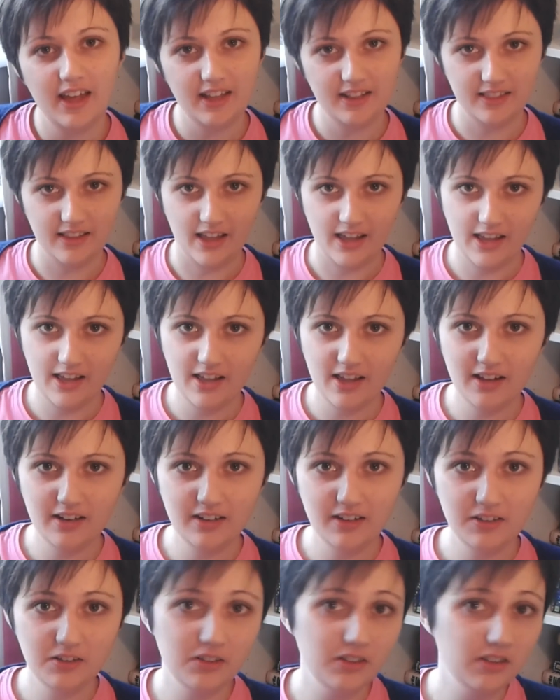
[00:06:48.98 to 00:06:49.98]
in there and
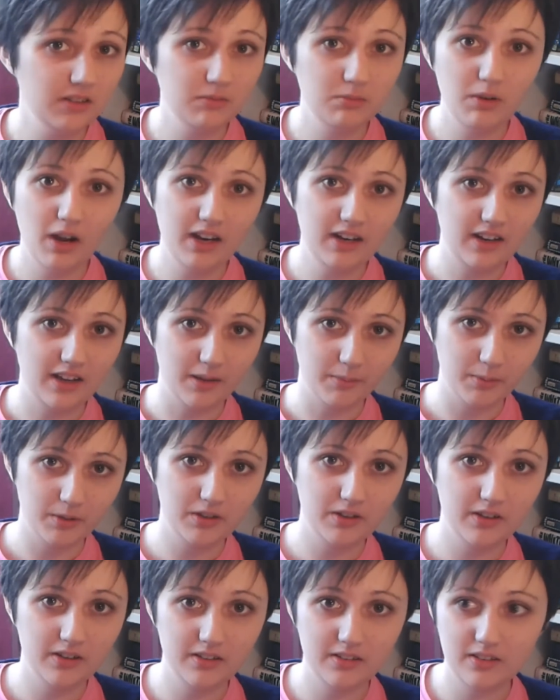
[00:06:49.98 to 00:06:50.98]
I just read it
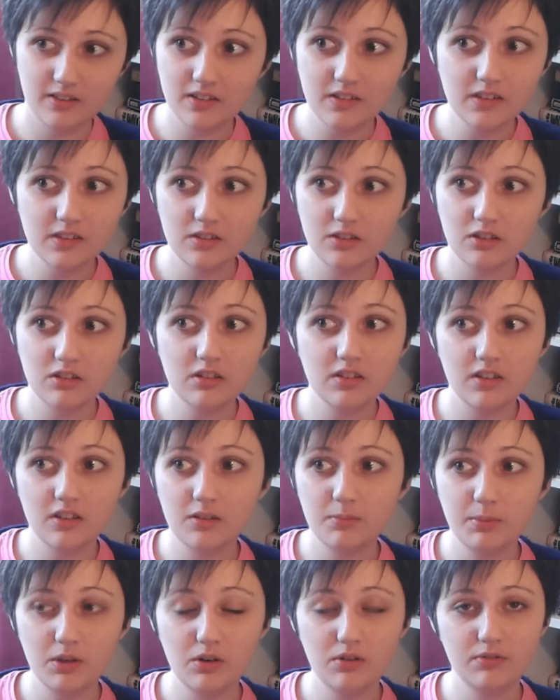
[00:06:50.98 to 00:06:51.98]
because
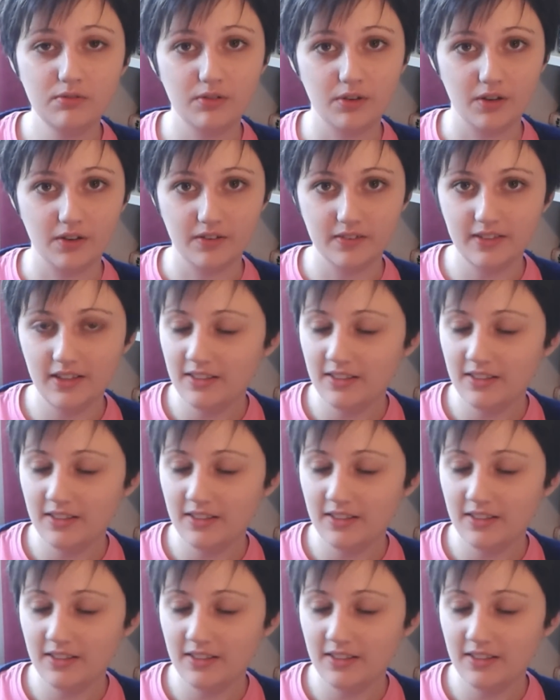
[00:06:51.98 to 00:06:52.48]
it's beautiful.